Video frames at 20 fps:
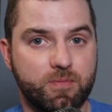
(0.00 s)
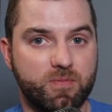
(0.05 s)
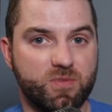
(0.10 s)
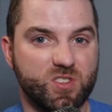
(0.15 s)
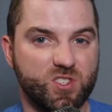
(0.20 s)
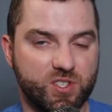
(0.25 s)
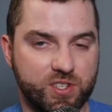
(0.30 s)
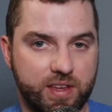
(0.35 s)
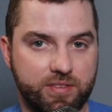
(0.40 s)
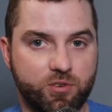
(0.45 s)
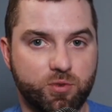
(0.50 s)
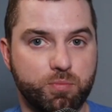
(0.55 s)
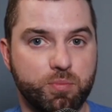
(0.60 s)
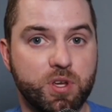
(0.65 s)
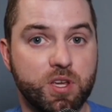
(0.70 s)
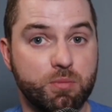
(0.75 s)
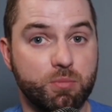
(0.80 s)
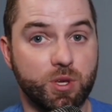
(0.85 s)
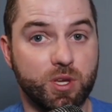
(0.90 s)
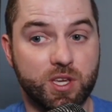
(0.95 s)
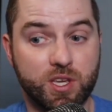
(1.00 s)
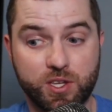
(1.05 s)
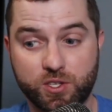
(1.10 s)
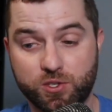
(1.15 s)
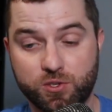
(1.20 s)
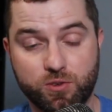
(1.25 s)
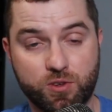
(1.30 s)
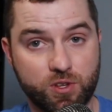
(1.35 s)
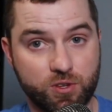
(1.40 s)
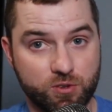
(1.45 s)
the 7P
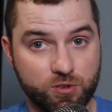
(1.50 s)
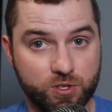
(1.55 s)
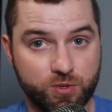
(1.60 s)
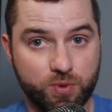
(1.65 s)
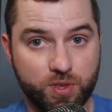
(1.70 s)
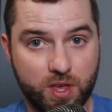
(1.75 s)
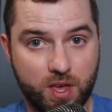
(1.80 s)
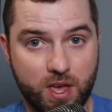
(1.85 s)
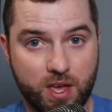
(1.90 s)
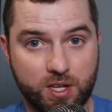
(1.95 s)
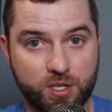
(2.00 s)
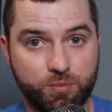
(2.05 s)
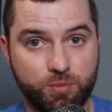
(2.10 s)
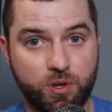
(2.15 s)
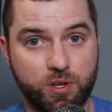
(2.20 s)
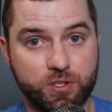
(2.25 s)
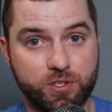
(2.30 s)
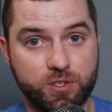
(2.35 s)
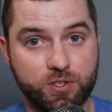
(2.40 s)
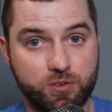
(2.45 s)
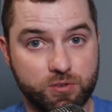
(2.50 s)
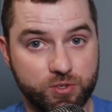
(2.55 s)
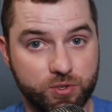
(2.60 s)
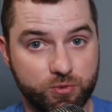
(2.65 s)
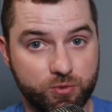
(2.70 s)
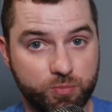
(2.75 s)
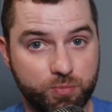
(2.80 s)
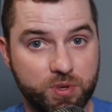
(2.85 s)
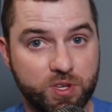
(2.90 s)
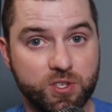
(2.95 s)
because you can use it with Xbox, you can use it
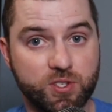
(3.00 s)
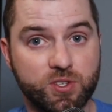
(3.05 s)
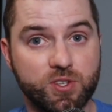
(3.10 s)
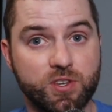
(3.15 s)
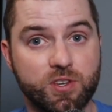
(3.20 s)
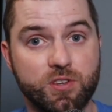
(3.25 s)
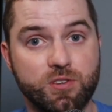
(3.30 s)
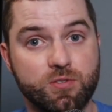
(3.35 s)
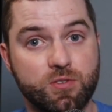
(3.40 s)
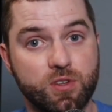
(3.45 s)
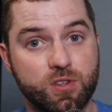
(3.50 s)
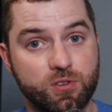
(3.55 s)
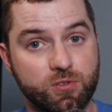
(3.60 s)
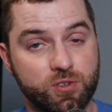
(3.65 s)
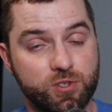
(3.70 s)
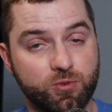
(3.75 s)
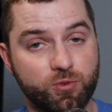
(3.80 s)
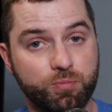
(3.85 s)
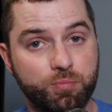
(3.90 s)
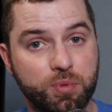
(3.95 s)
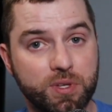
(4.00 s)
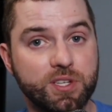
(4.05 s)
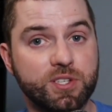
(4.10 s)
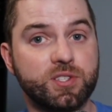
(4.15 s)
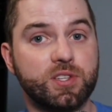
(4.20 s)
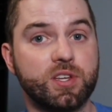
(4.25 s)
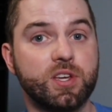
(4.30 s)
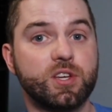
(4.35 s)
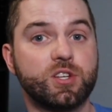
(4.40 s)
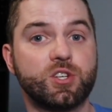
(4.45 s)
with PC, you can use it with
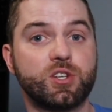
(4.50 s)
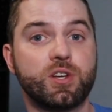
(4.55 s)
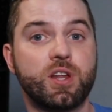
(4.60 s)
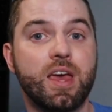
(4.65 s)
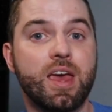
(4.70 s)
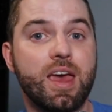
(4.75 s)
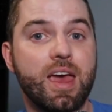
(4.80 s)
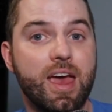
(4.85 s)
PlayStation,